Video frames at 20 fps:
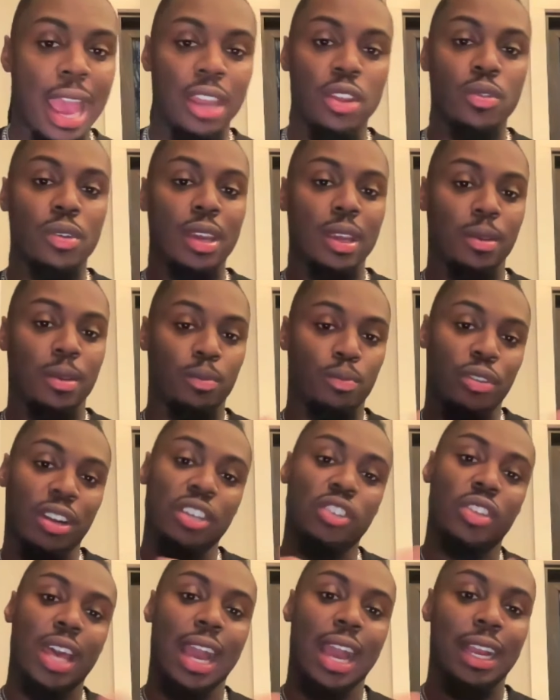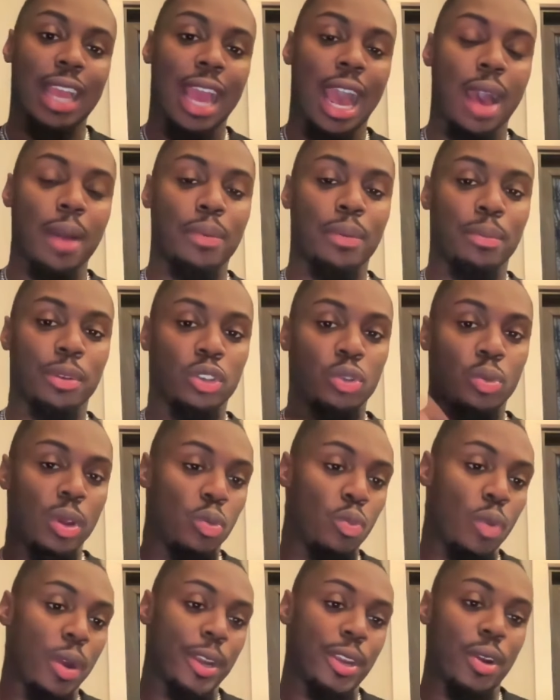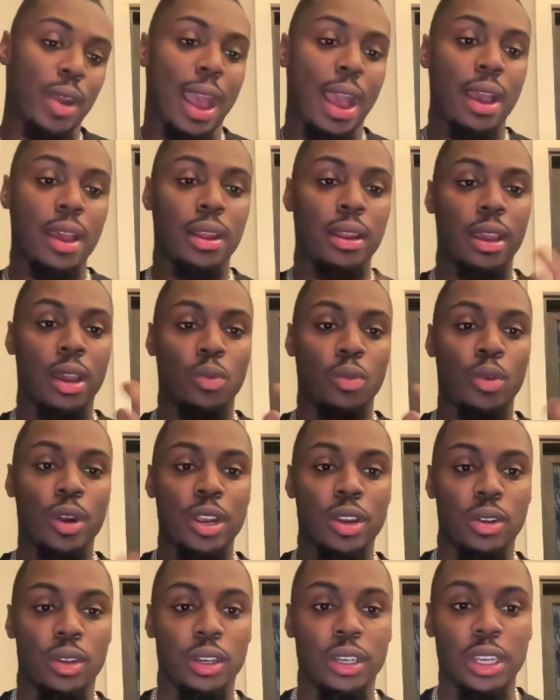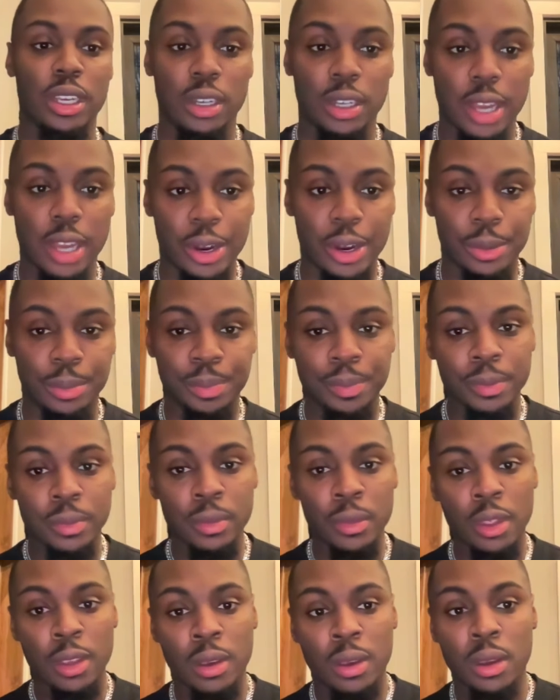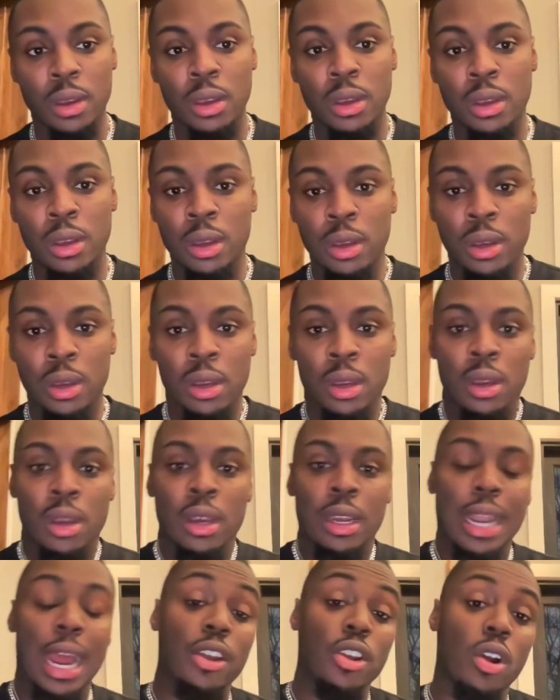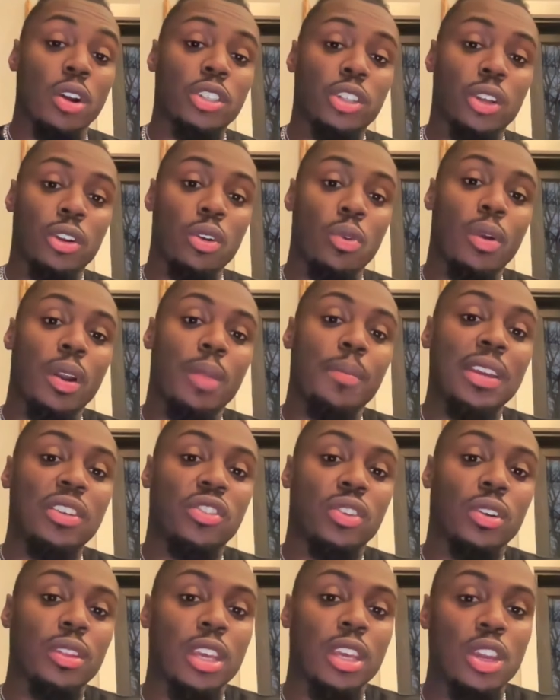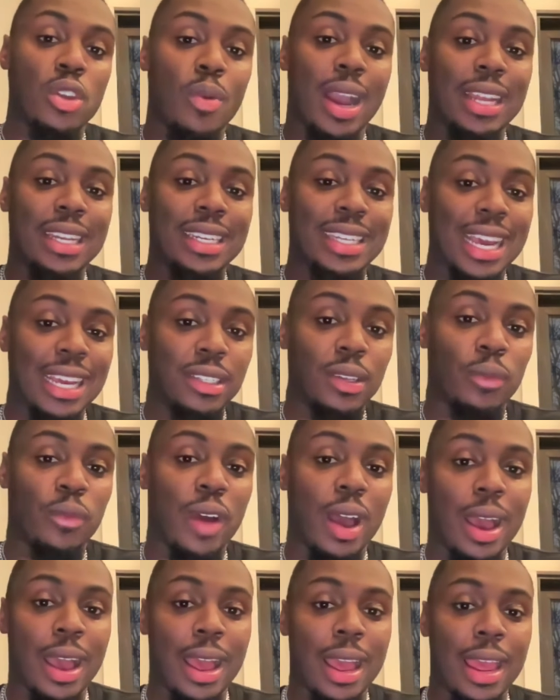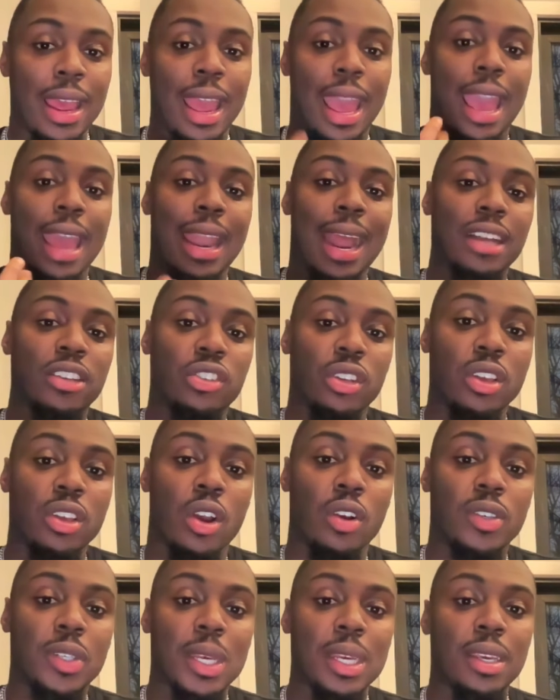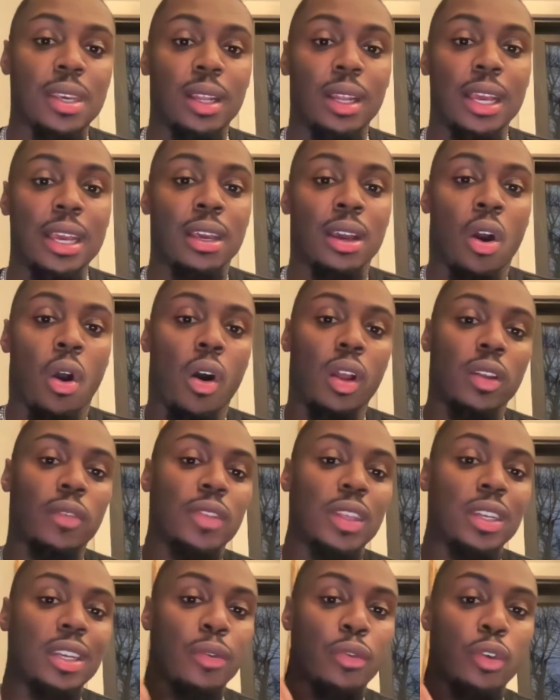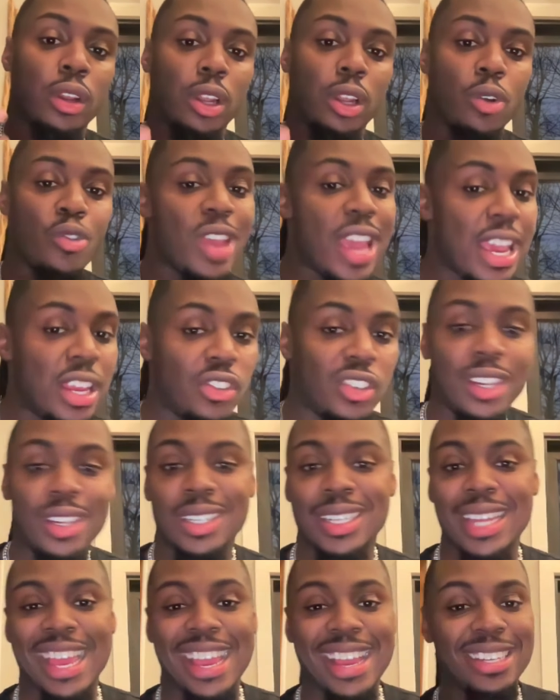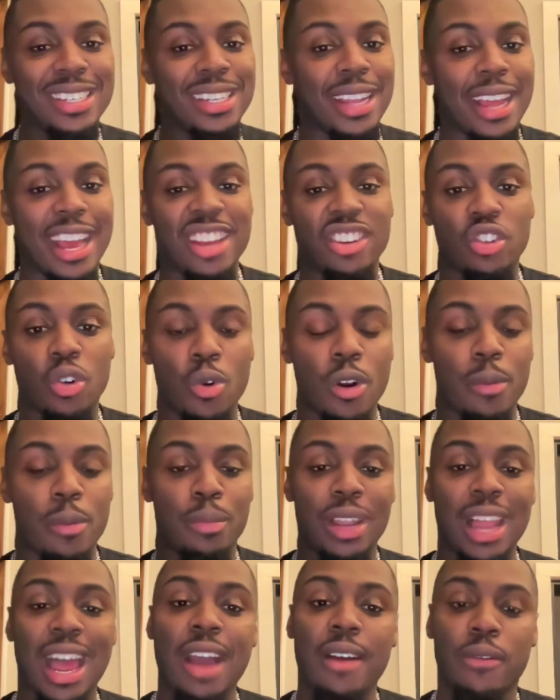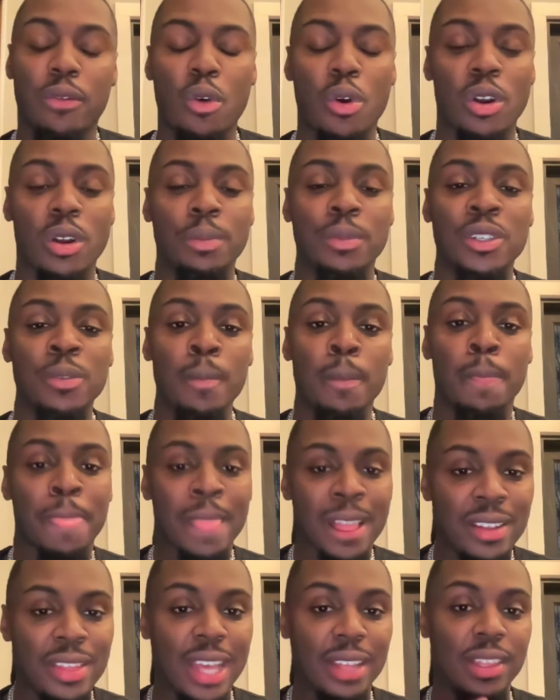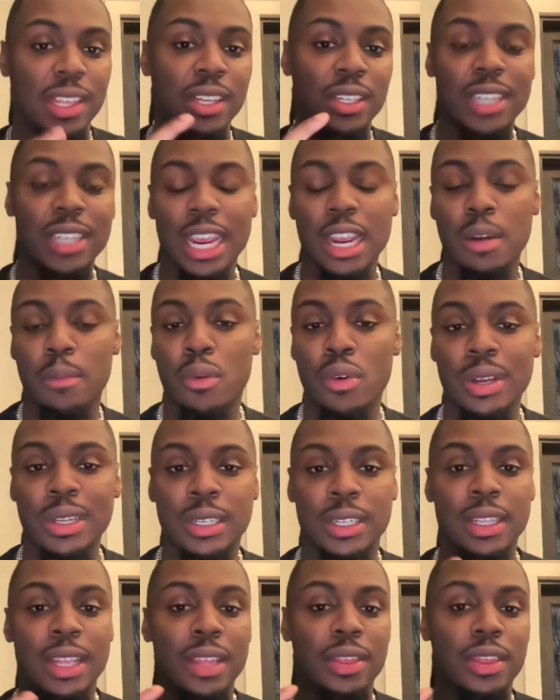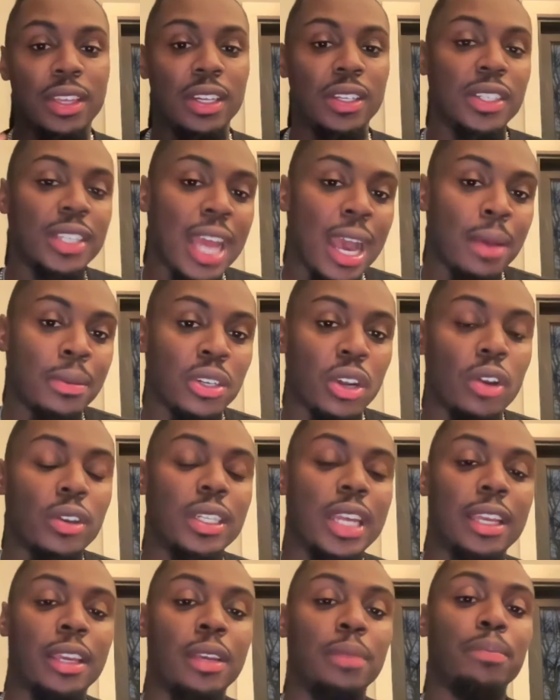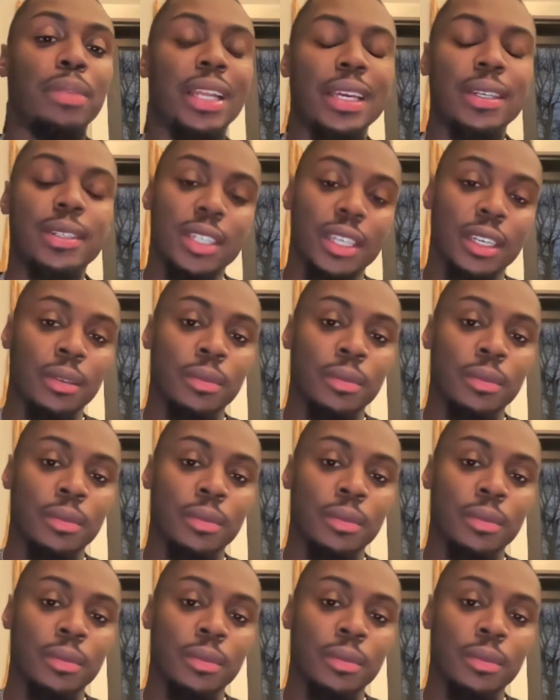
you can bridge that gap between where you're at and where you're looking to go. Now, you're also going to want to make sure that you identify and actually articulate all of the different locations and/or platforms that these data points and that these steps are taking place in.